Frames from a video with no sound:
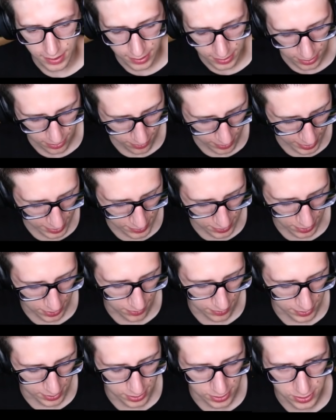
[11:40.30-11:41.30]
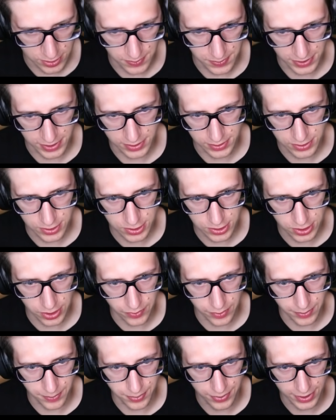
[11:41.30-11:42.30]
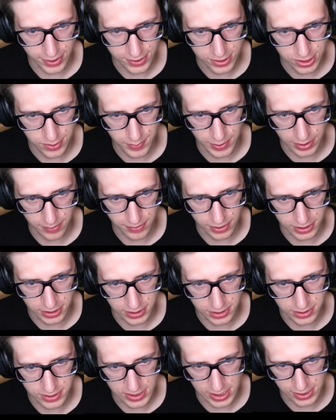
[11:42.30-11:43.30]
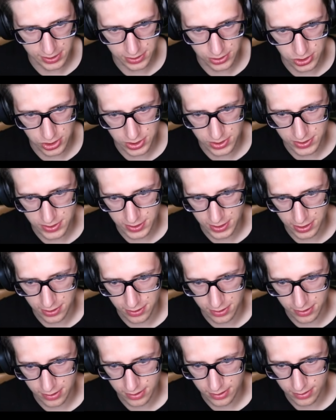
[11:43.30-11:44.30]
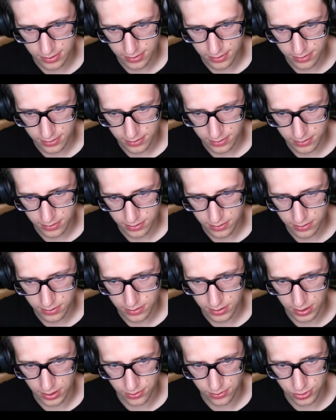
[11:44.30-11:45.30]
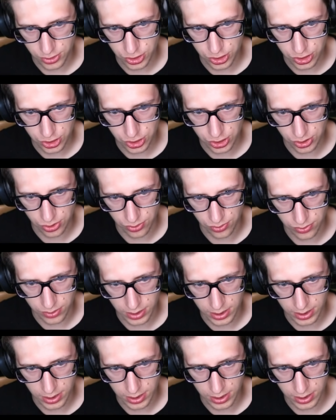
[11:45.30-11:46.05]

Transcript: You guys are going to just be so impressed by my intelligence here. Oh, shoot.